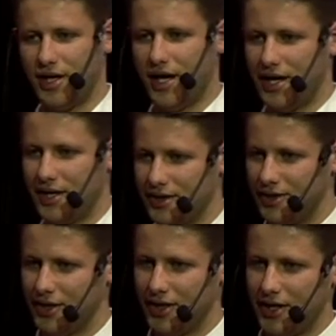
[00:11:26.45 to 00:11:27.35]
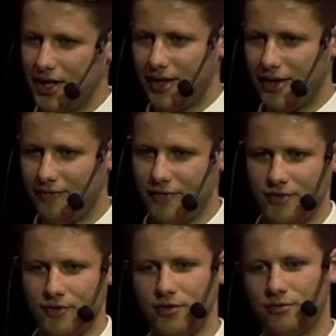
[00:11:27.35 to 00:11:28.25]
And if
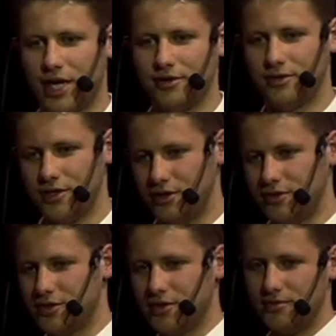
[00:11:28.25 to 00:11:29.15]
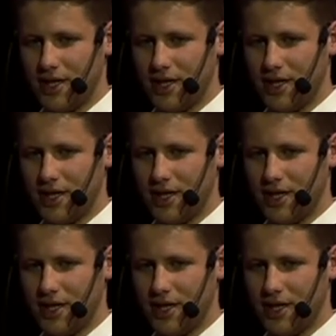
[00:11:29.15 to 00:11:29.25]
you write on the YouTube,